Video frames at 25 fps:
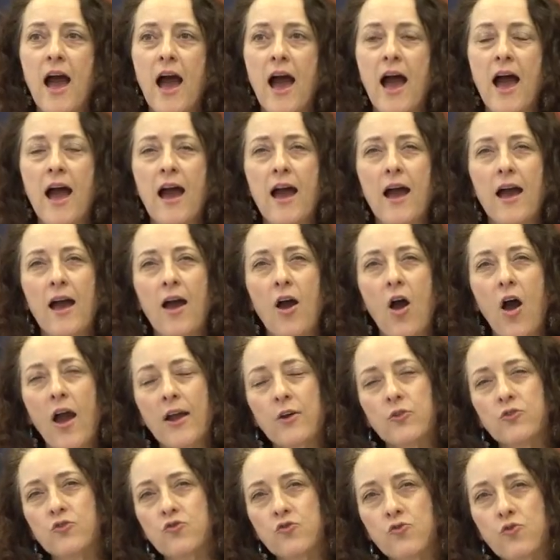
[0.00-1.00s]
I
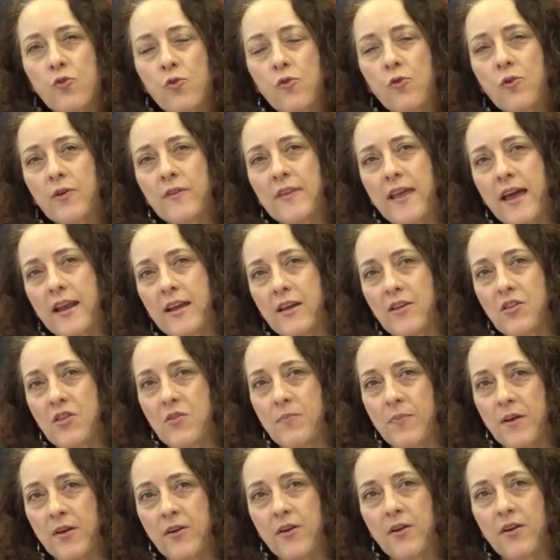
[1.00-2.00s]
could draw on that
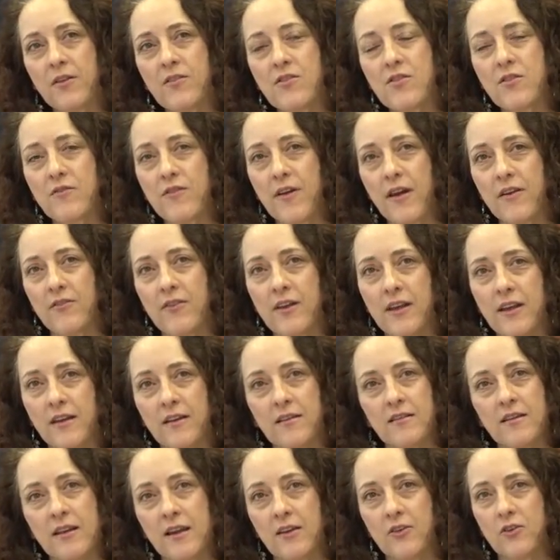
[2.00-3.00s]
experience of
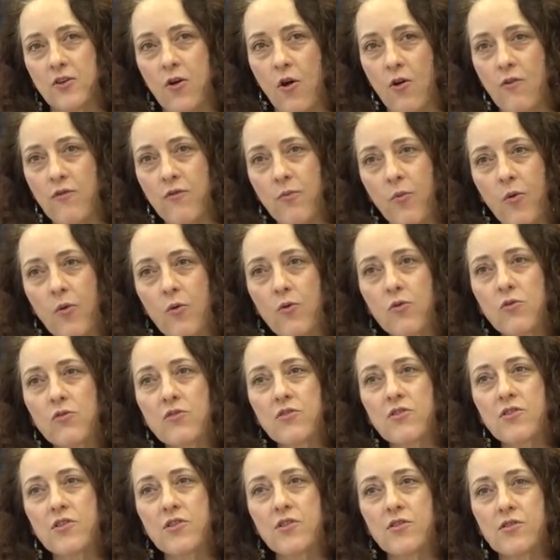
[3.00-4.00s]
having nicked golf
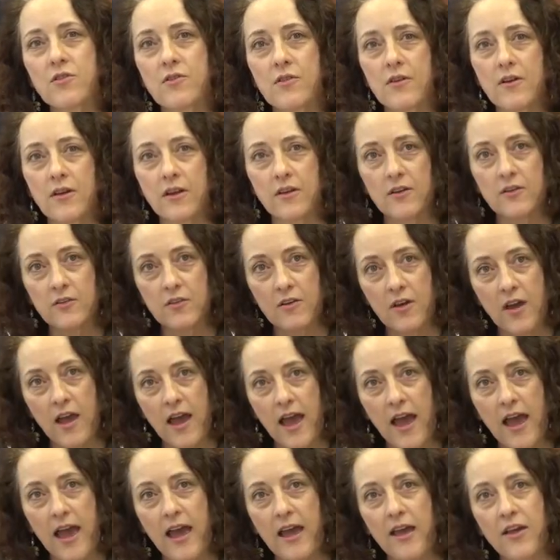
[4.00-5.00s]
balls
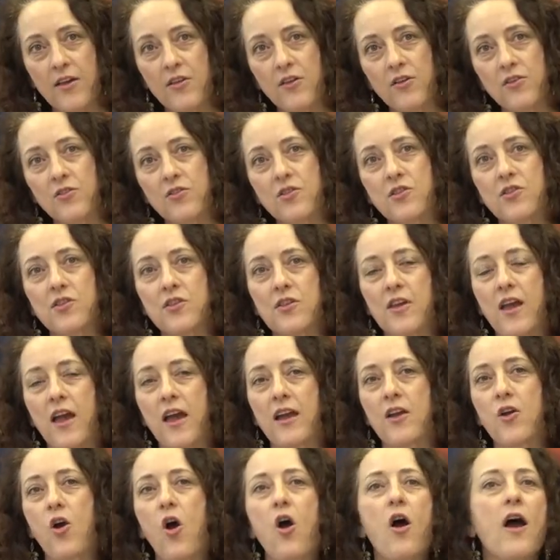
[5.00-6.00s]
as
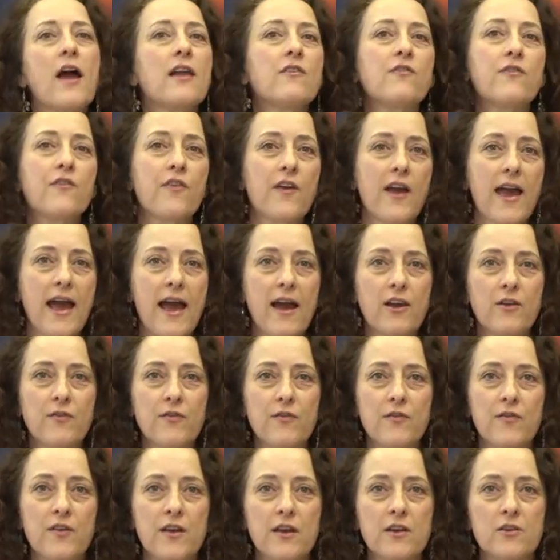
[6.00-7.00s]
a guide for how to
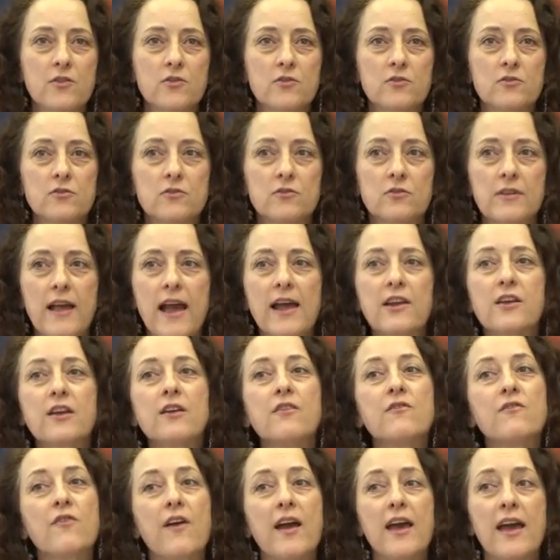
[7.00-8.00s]
feel, how to
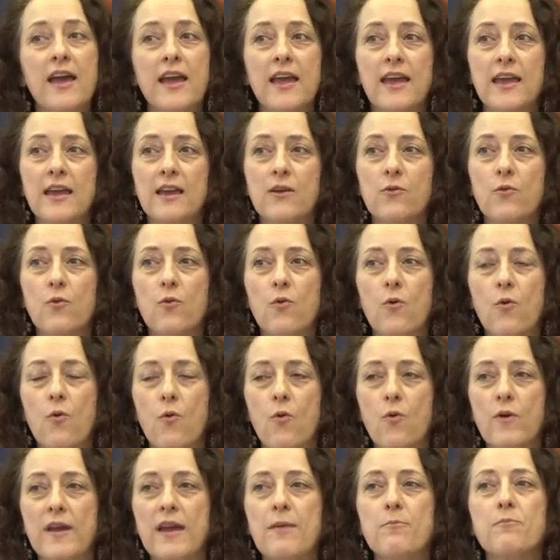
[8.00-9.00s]
convey
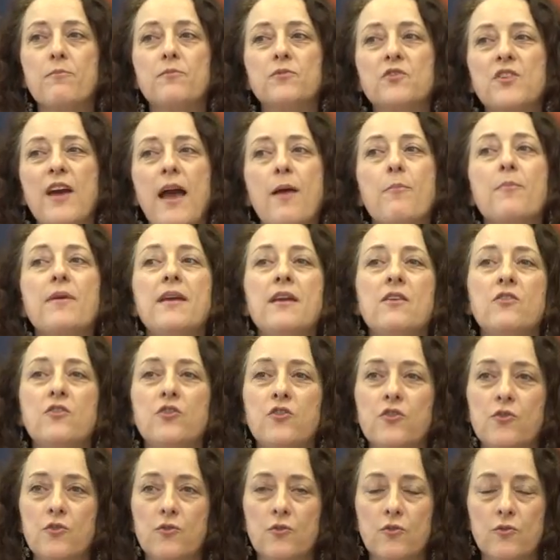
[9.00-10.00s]
or tap
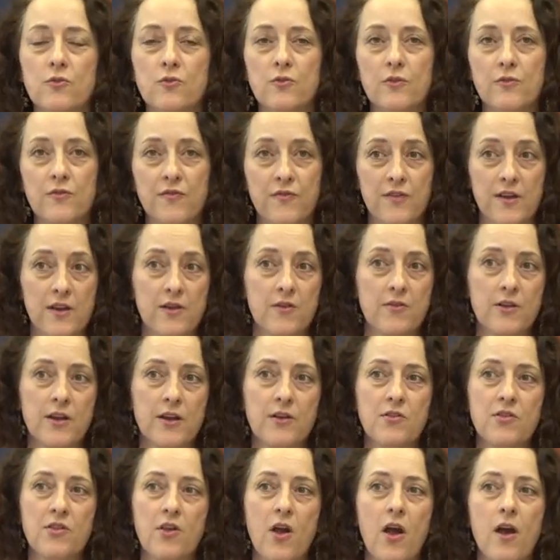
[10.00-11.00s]
into fear and
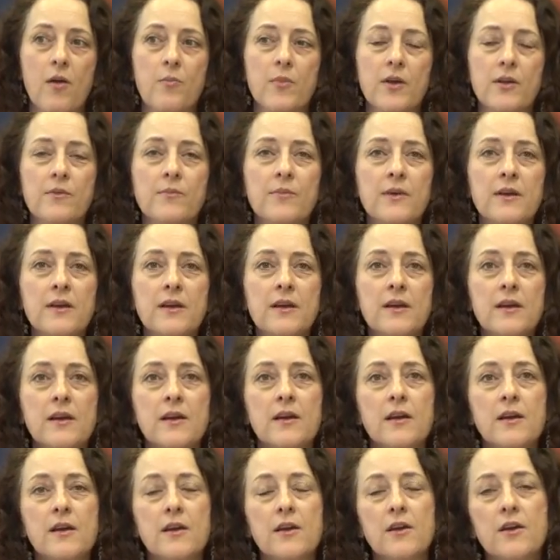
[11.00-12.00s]
excitement.
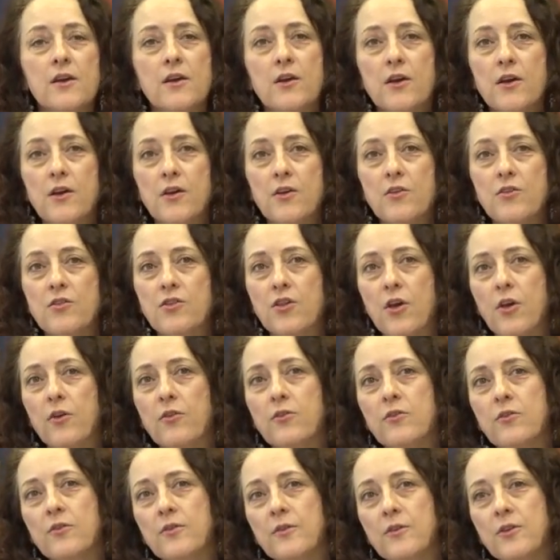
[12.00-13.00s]

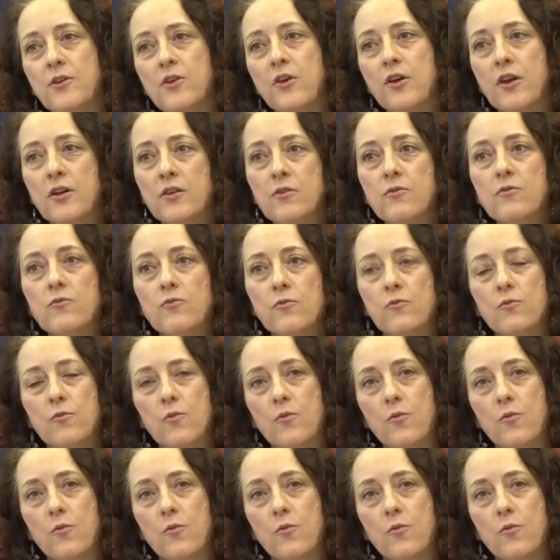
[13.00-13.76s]
So you can